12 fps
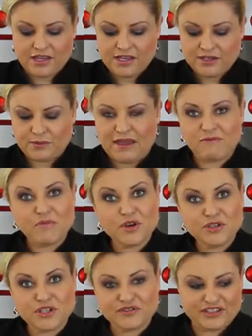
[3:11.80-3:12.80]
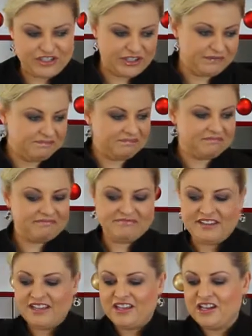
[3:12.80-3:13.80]
So we have most of it done.
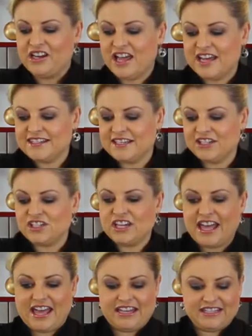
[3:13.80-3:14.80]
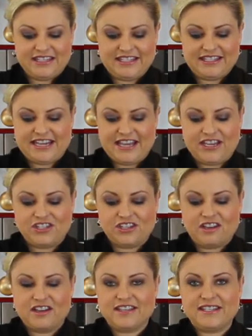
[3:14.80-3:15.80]
Last thing to add at this stage
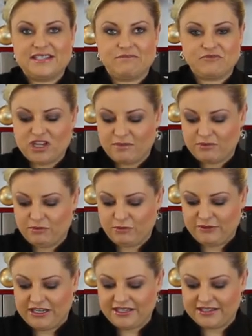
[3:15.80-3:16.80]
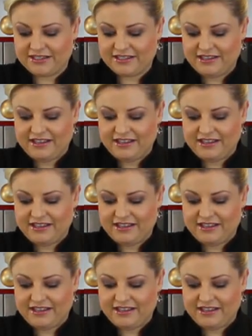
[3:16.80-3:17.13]
are some chopped walnuts.